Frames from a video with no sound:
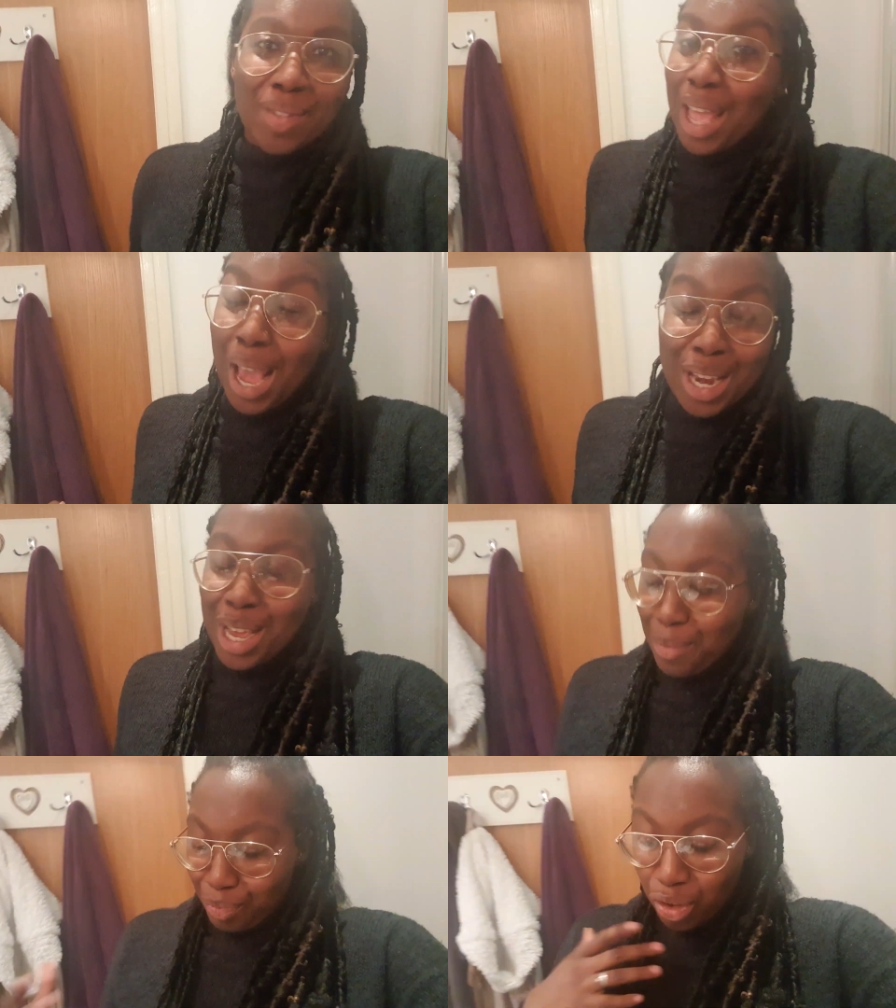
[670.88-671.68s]
it ain't
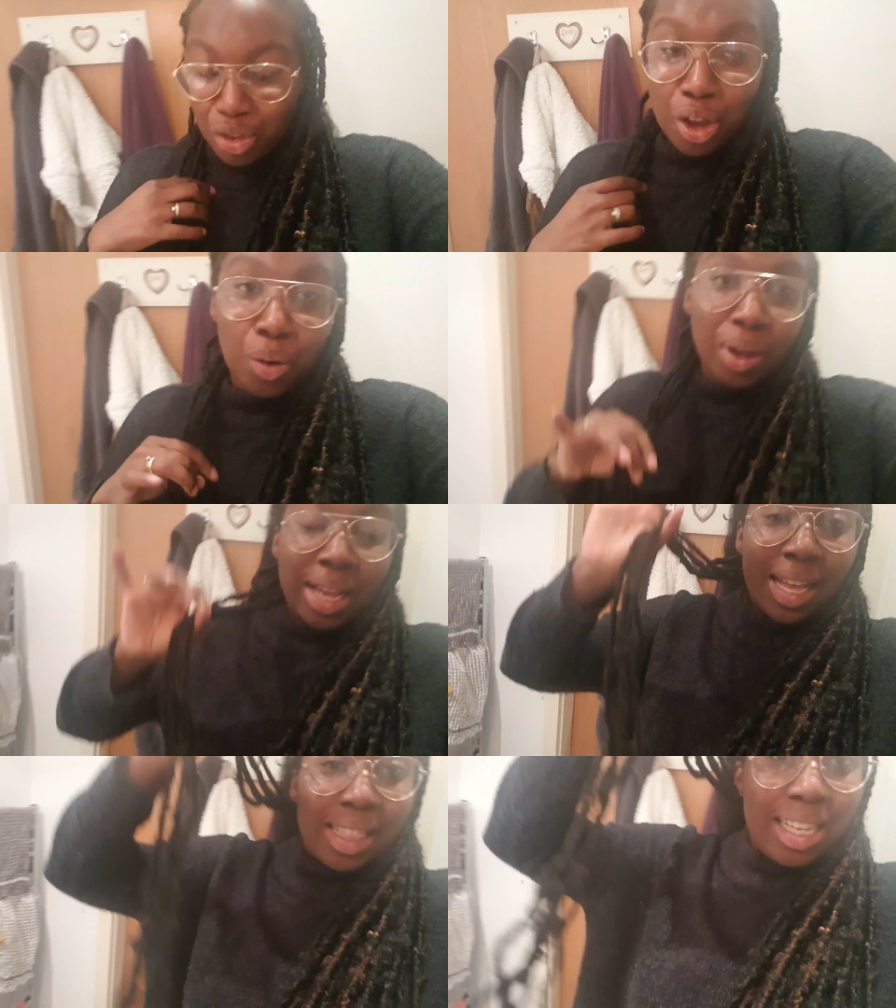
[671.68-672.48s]
it. So
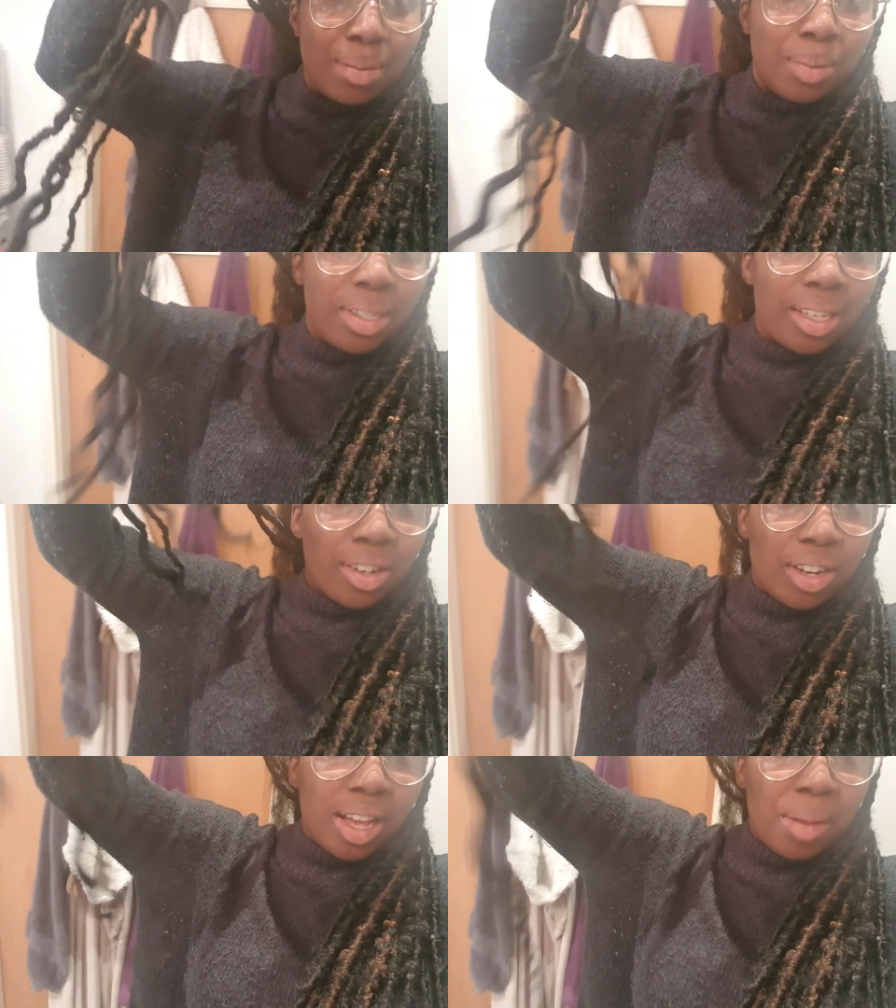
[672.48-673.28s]
these ones are
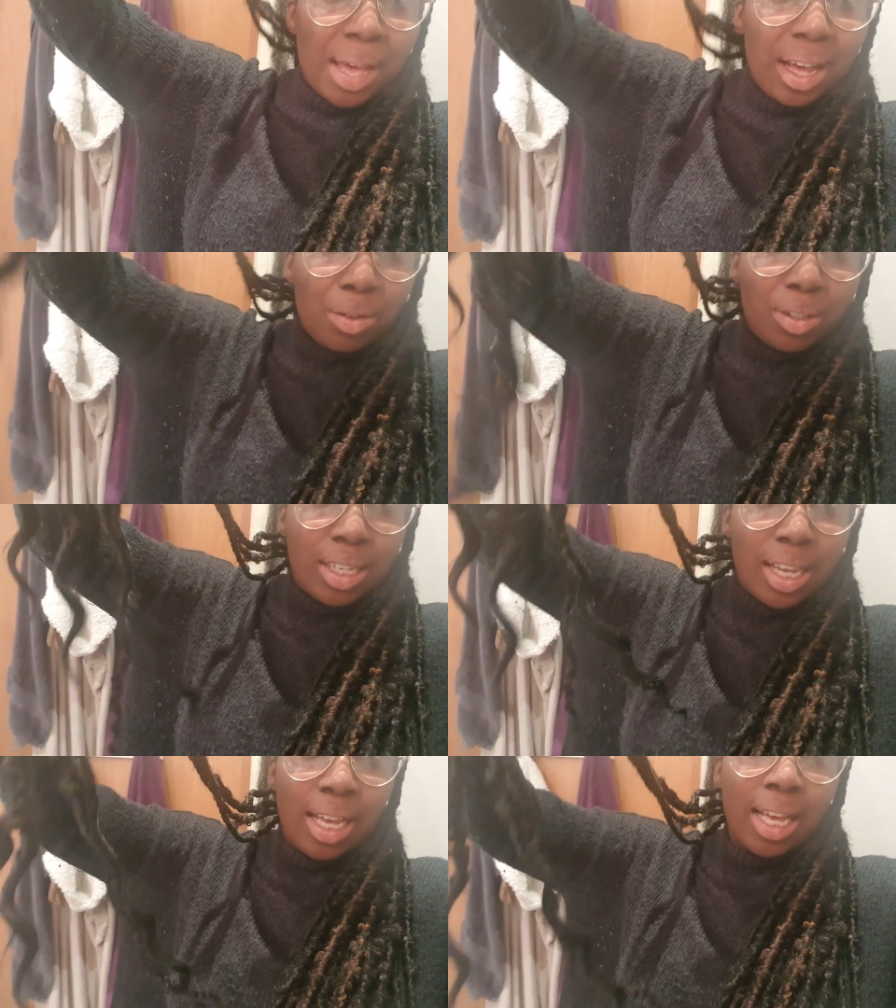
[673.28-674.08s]
gonna come out
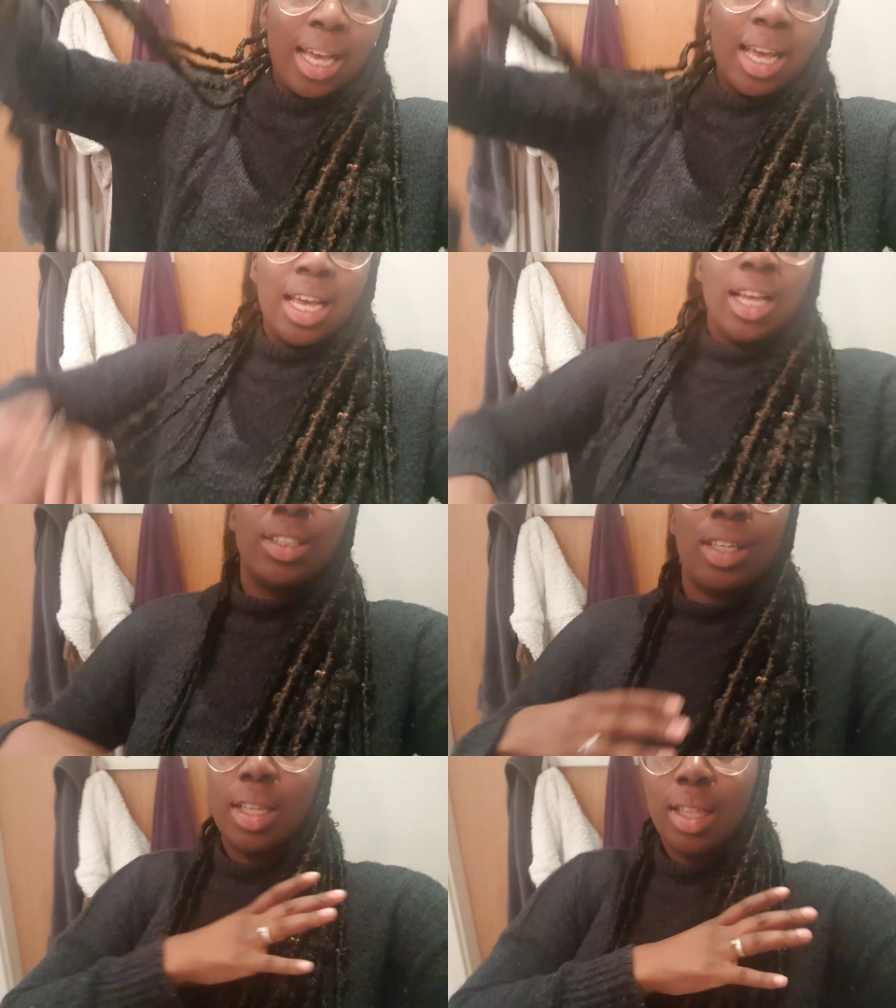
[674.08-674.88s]

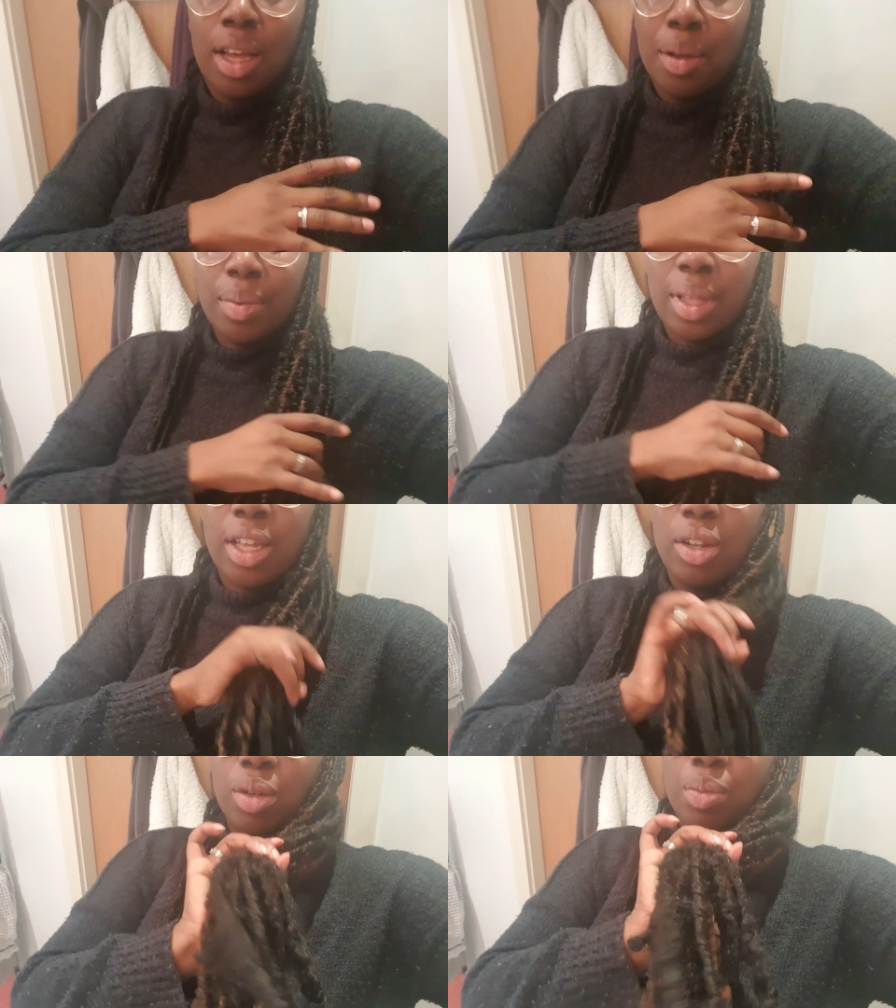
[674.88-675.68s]
so they
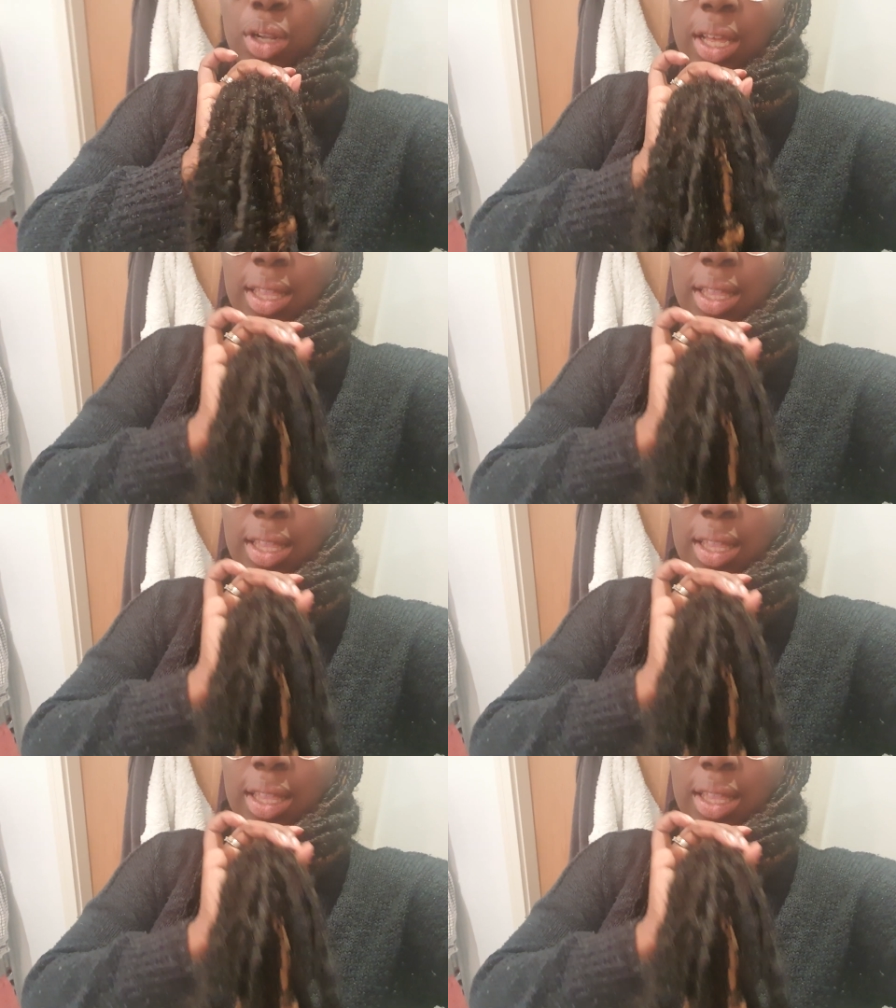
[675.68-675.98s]
can look more like